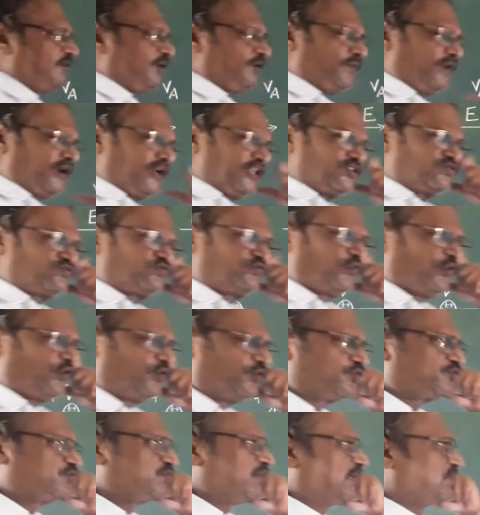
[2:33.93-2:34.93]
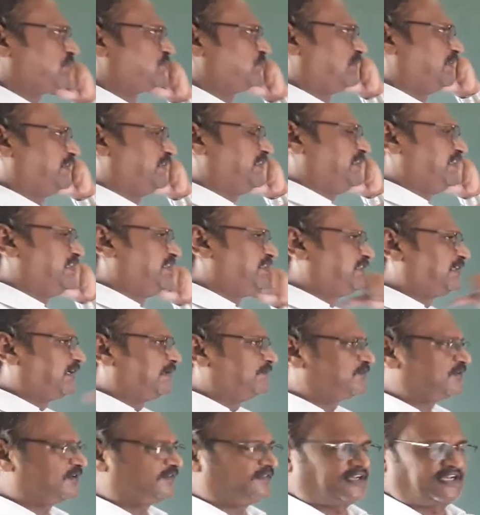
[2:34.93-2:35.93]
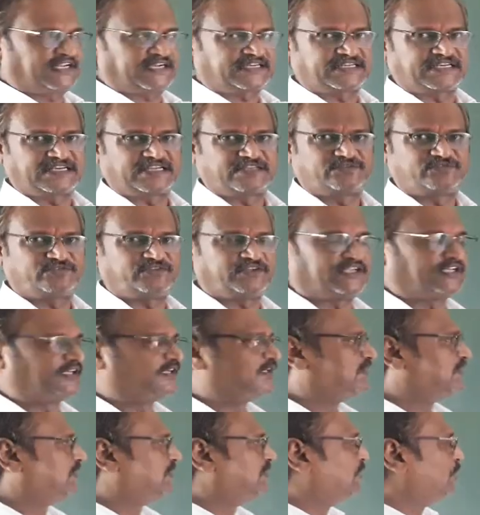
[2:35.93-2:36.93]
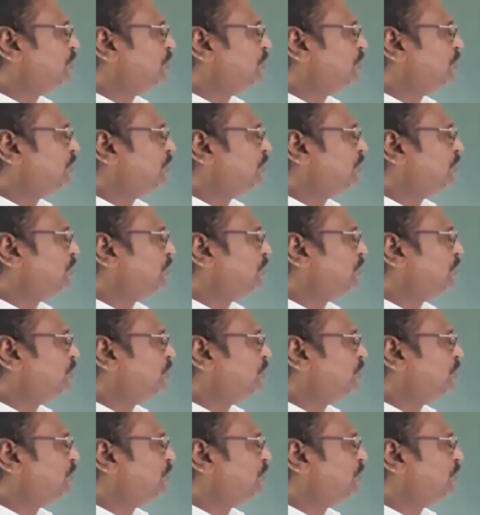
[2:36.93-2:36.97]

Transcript: now what is force actually in terms of electric field?